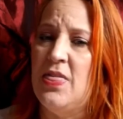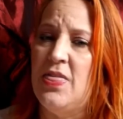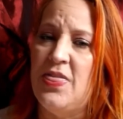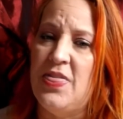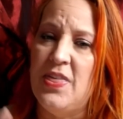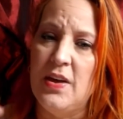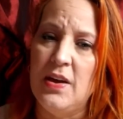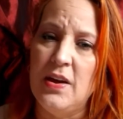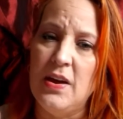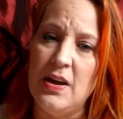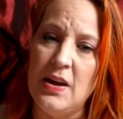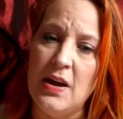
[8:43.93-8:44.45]

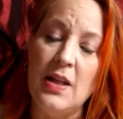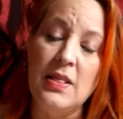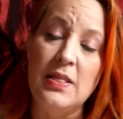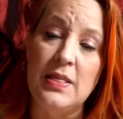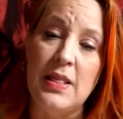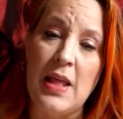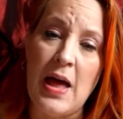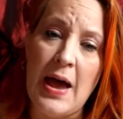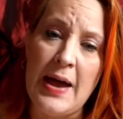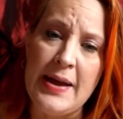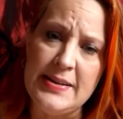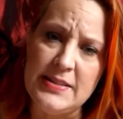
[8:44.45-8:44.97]
the
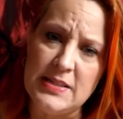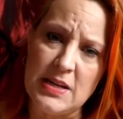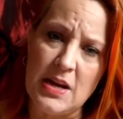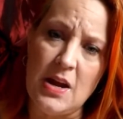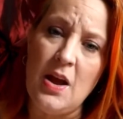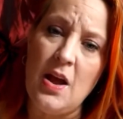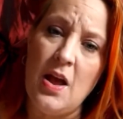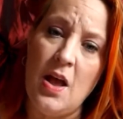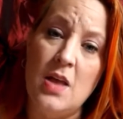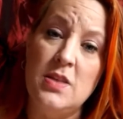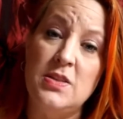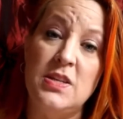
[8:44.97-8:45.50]
light
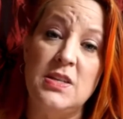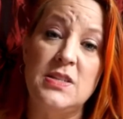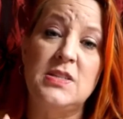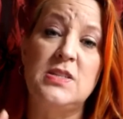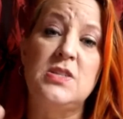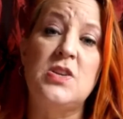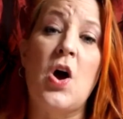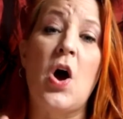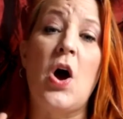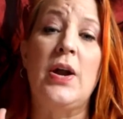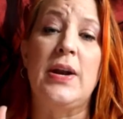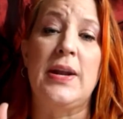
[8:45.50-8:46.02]
does
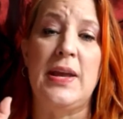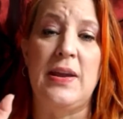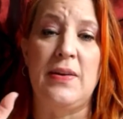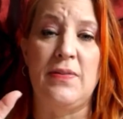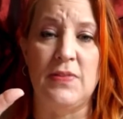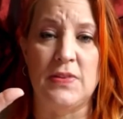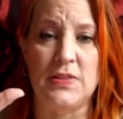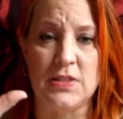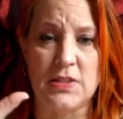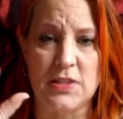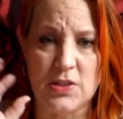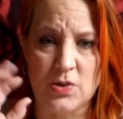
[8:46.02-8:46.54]
not
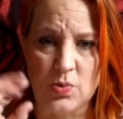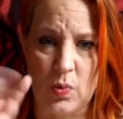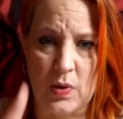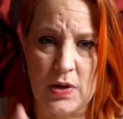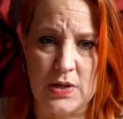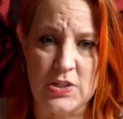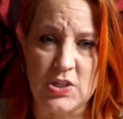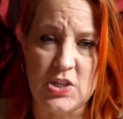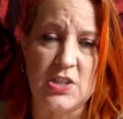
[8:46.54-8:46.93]
even switch.